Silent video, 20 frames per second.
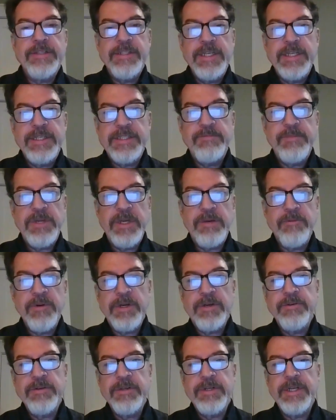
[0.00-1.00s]
need to be
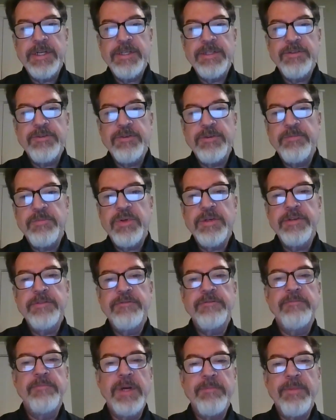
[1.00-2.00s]
recruited to
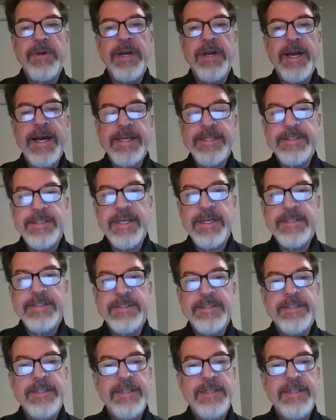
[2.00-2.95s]
improve member access.